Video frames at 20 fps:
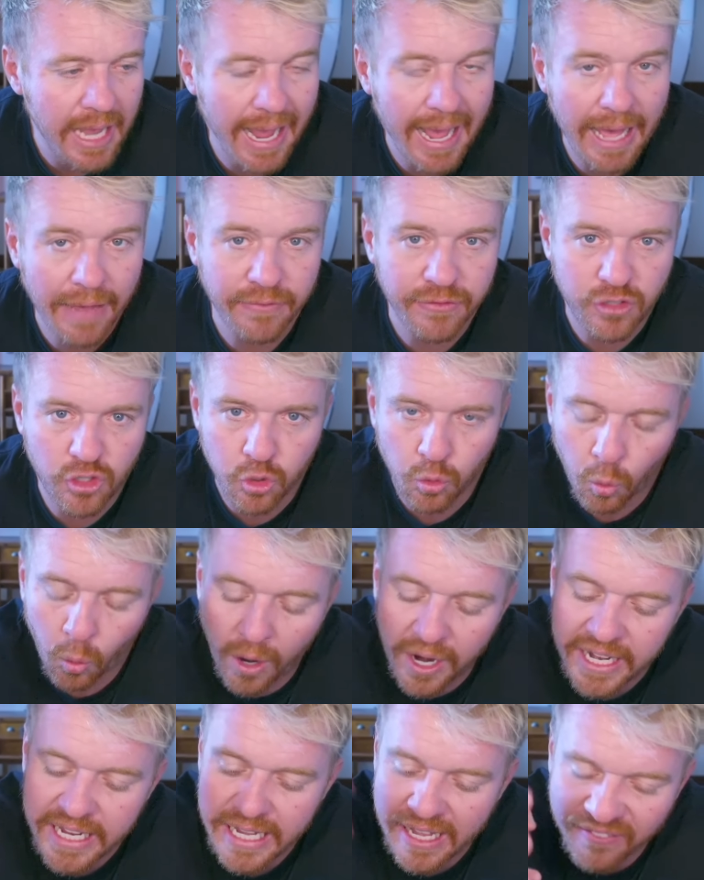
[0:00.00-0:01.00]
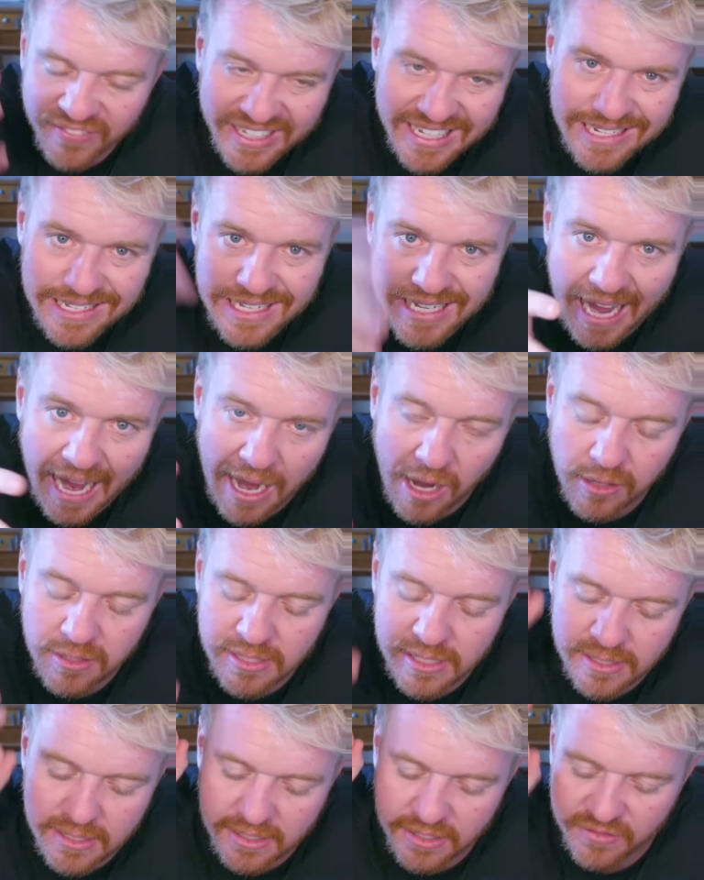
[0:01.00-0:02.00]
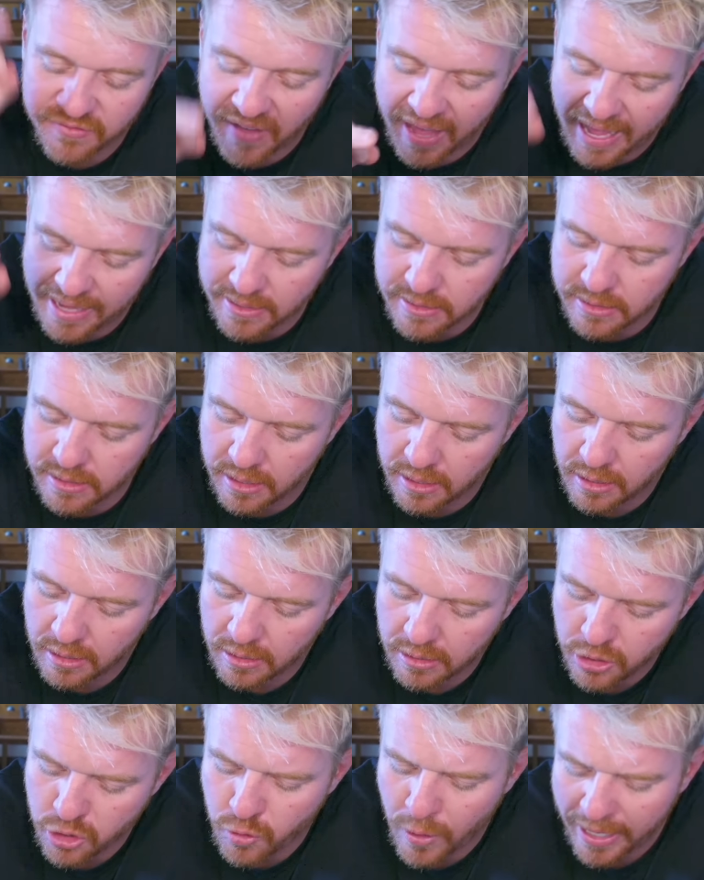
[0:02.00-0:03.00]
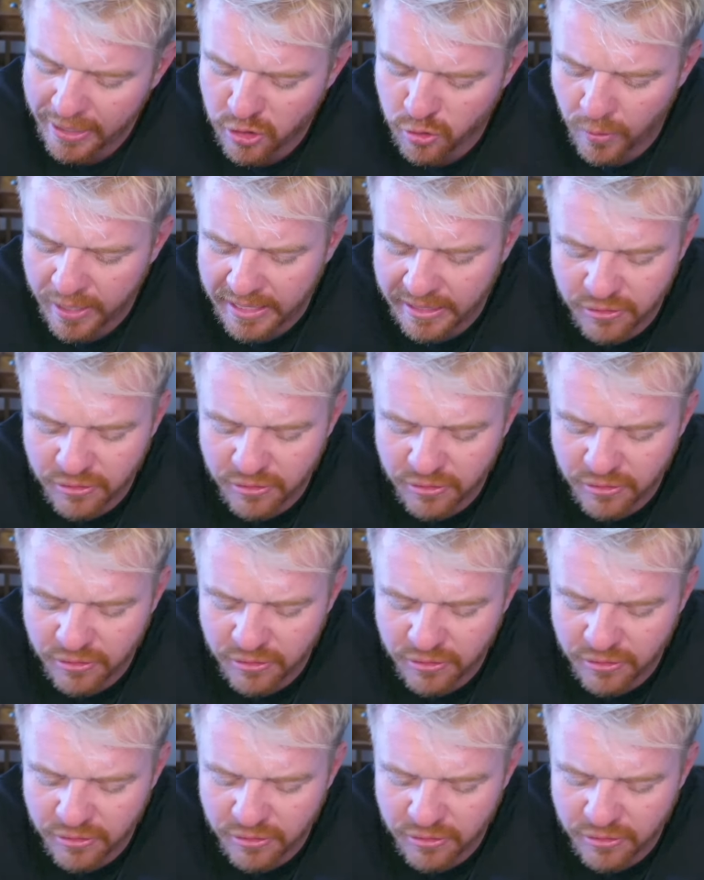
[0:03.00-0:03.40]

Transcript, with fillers: I have 20 of these accounts. This is fast track trading.